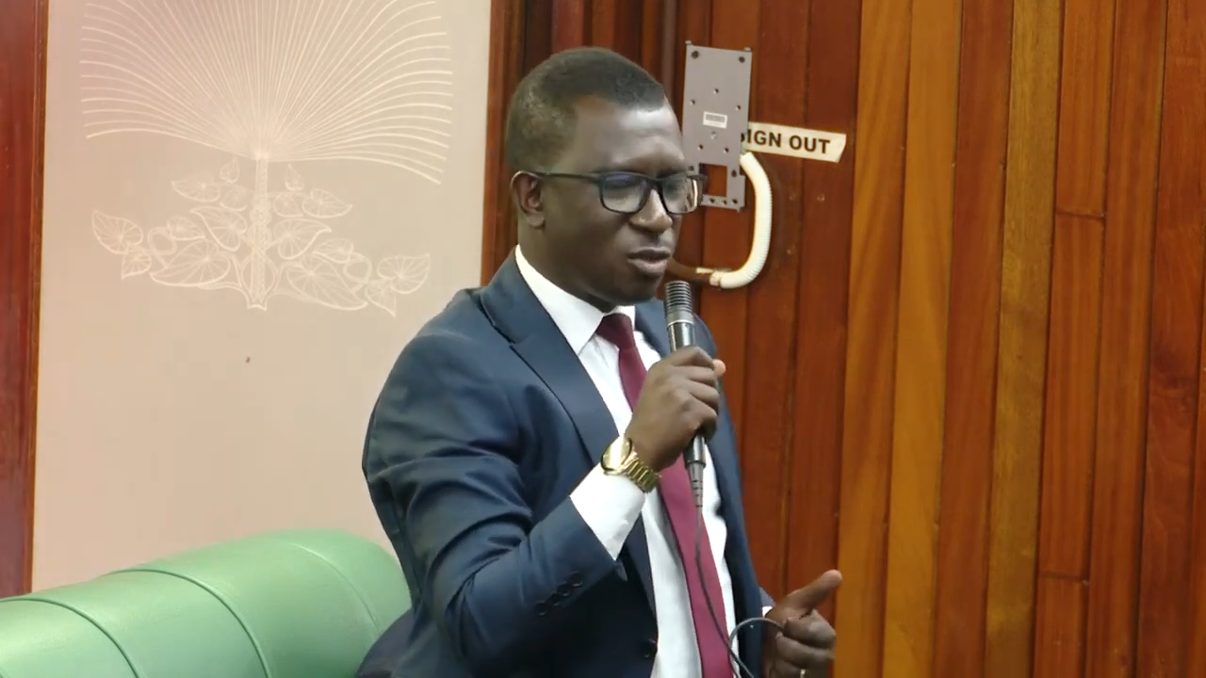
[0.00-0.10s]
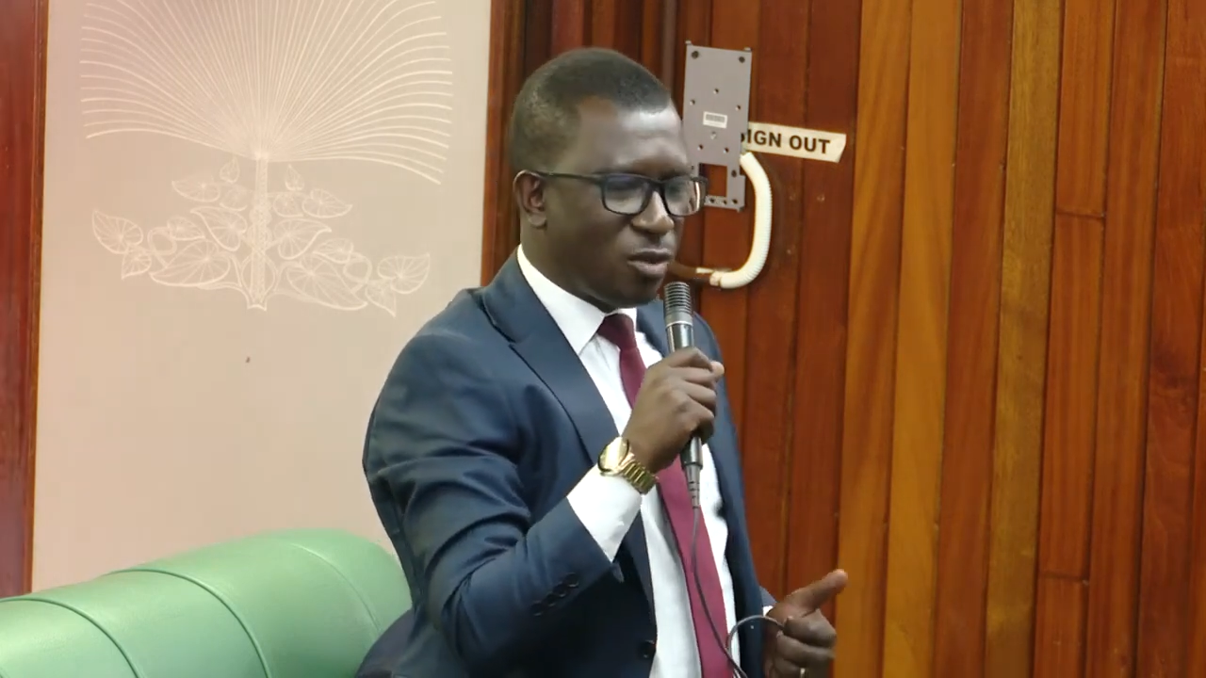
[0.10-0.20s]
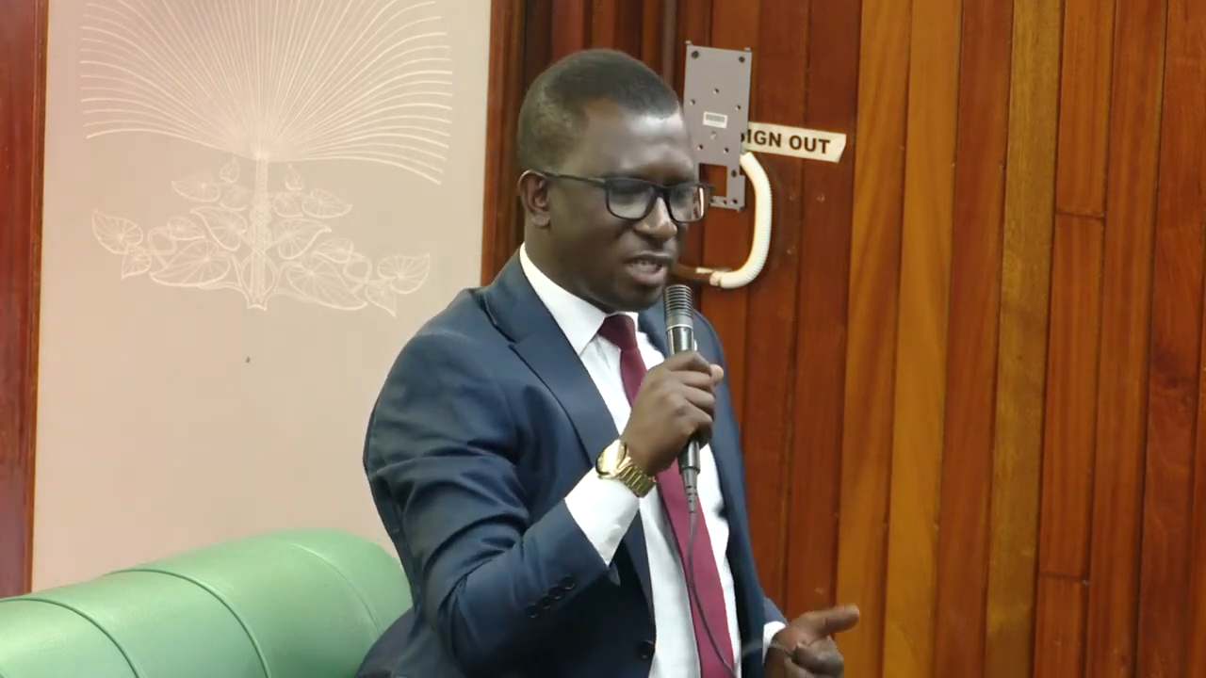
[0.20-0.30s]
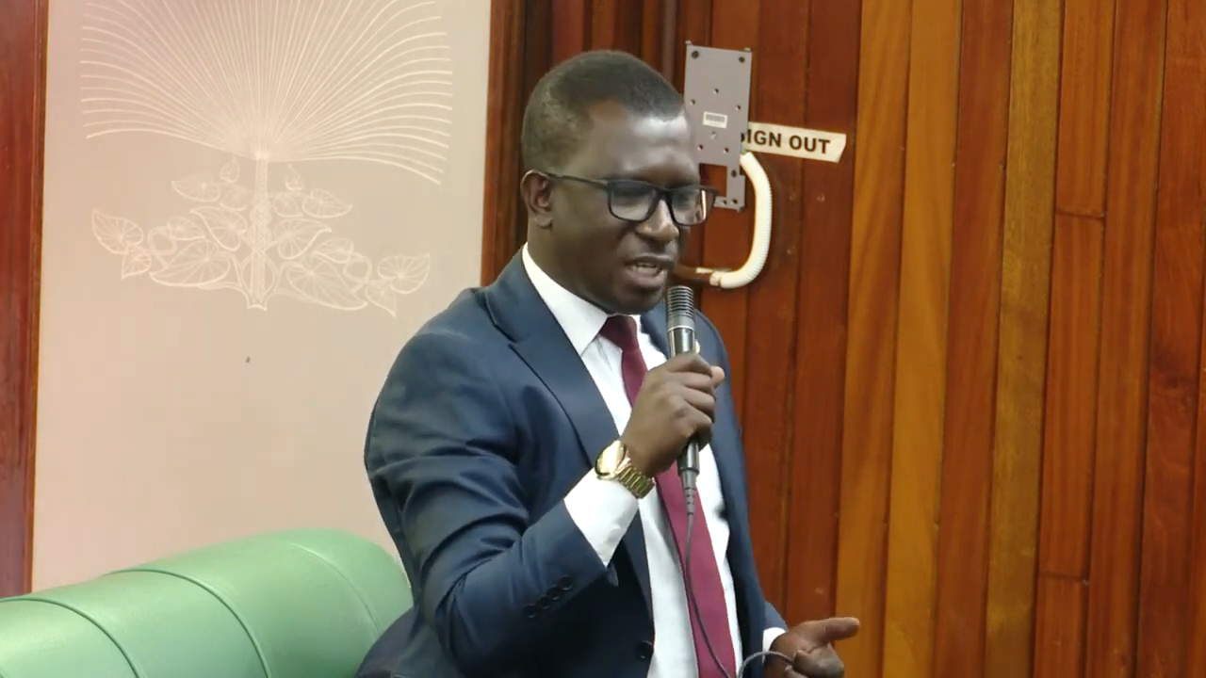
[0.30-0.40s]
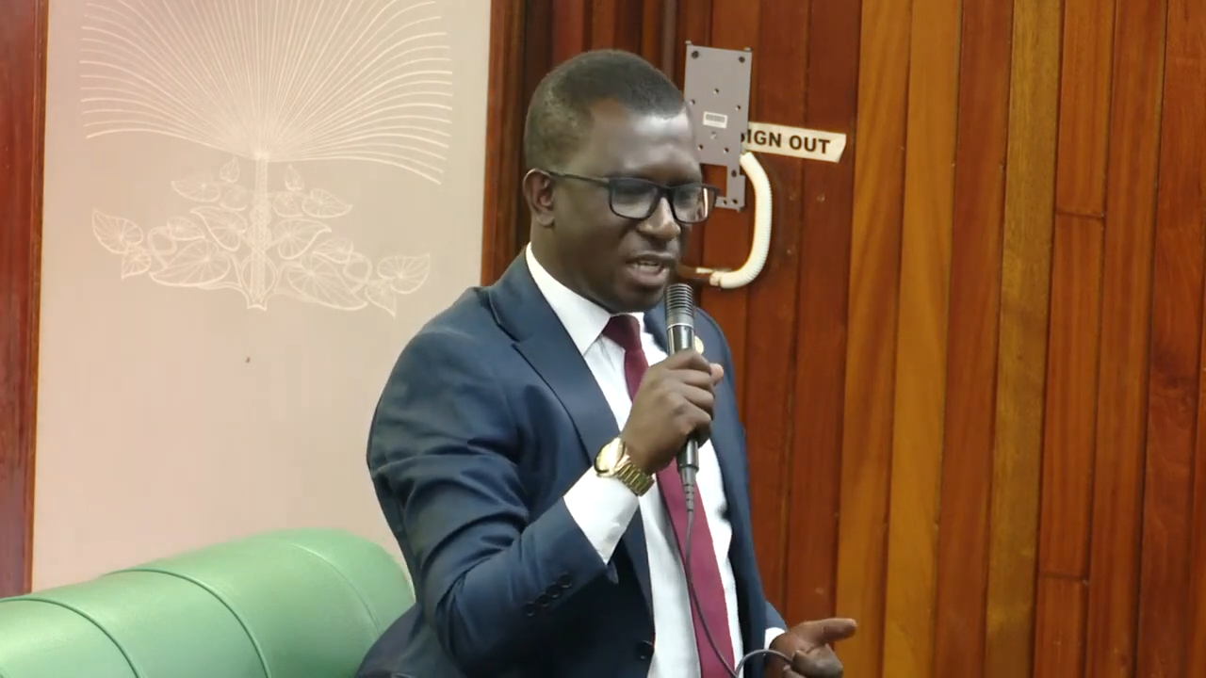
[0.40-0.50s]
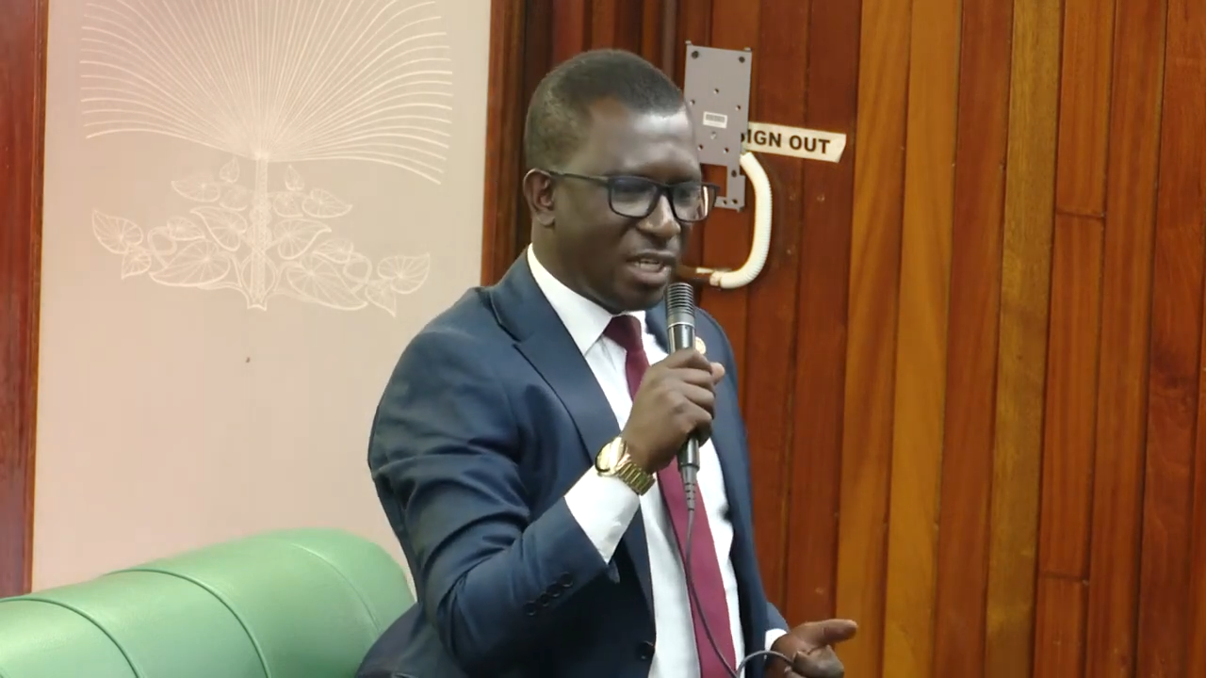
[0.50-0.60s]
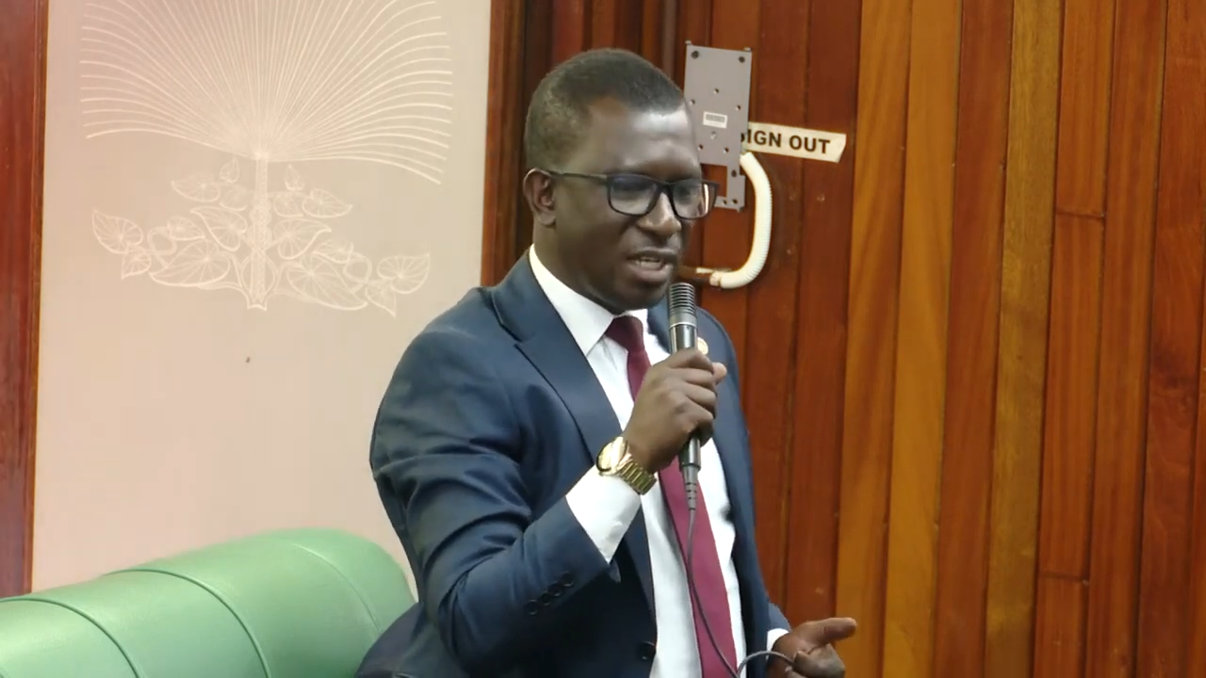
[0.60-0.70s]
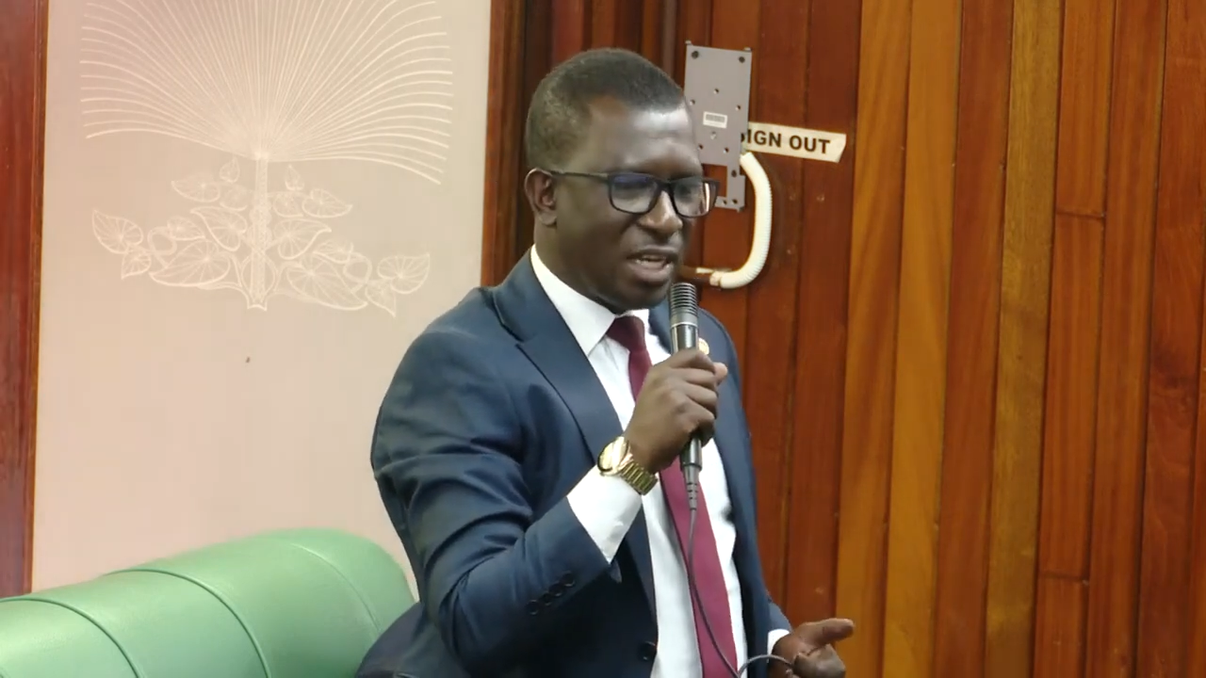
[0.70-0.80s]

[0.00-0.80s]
go there